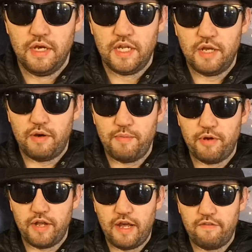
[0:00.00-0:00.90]
Now, I'm
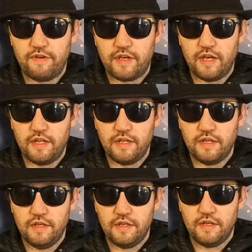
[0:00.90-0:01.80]
not
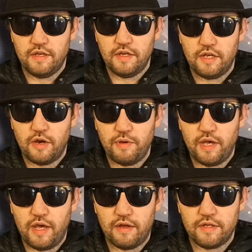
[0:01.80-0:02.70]
advocating going
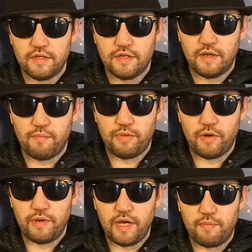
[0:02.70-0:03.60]
out and
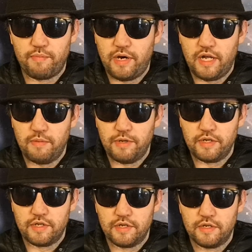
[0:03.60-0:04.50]
blowing up
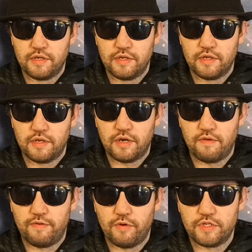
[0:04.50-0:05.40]
Parliament. Guy
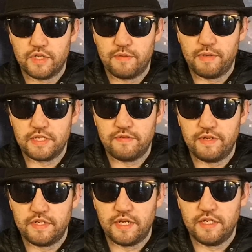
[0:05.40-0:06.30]
Fawkes had the best of
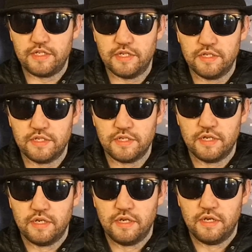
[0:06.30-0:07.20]
intentions,
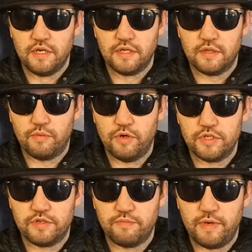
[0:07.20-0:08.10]
the
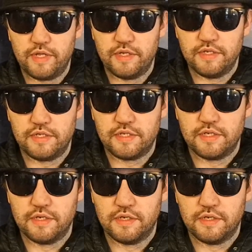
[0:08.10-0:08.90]
worst of methods.